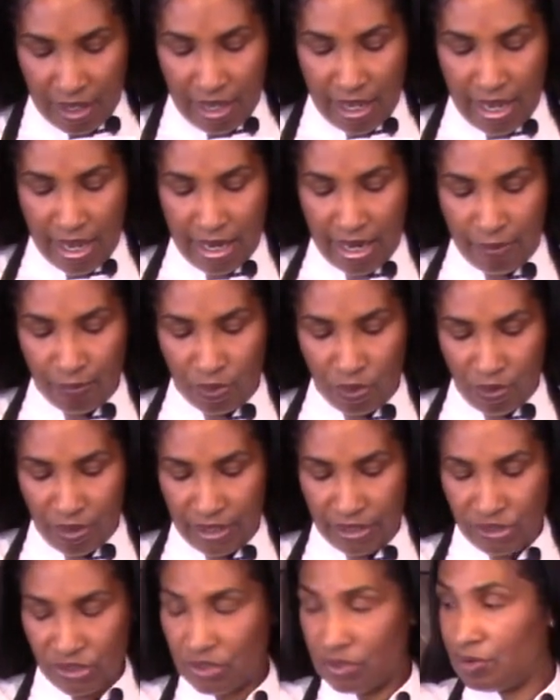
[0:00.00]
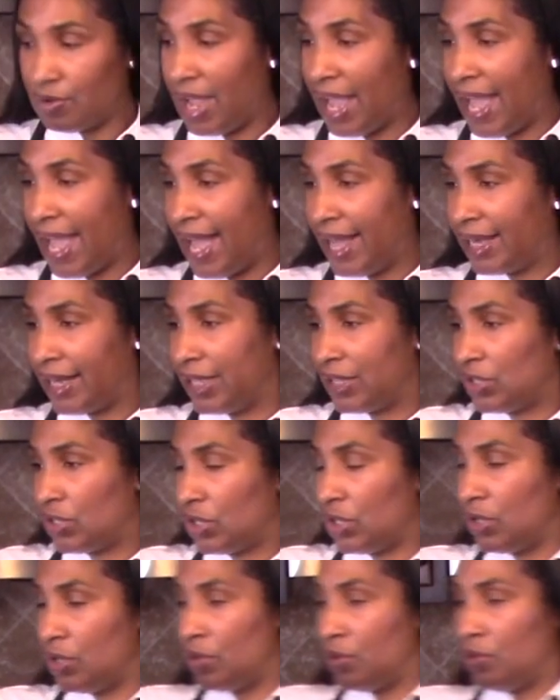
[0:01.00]
And I'm going to add it
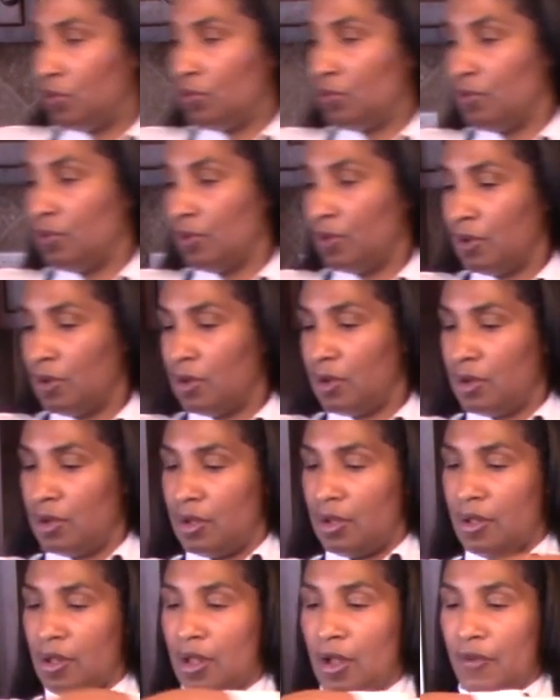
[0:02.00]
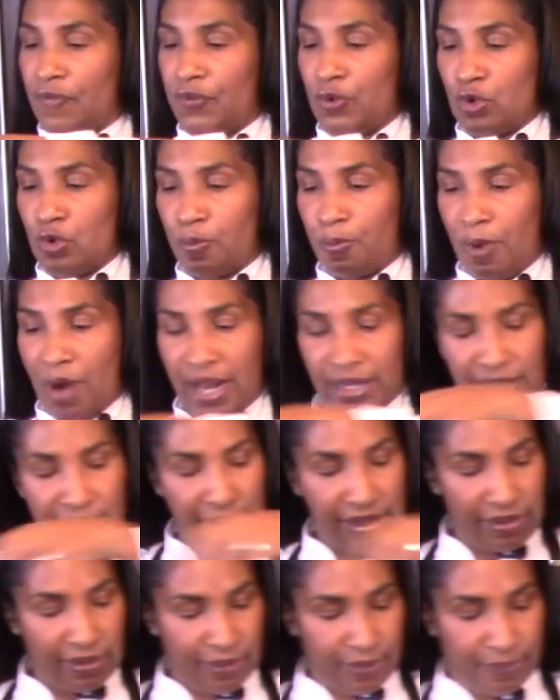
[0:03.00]
to a food
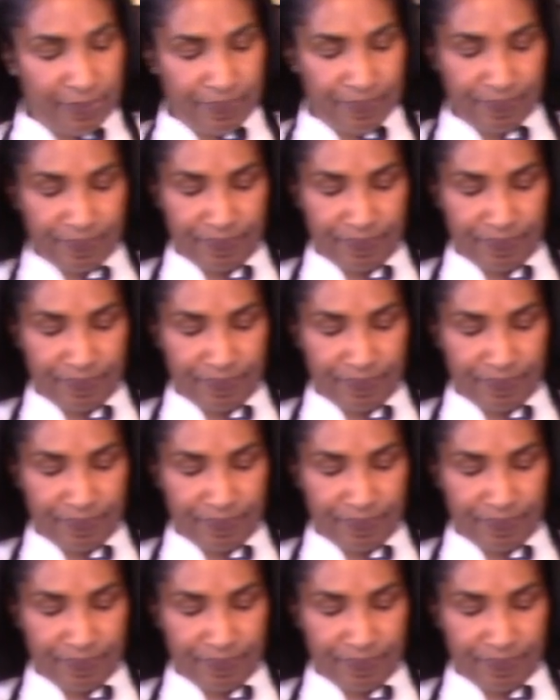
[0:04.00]
processor.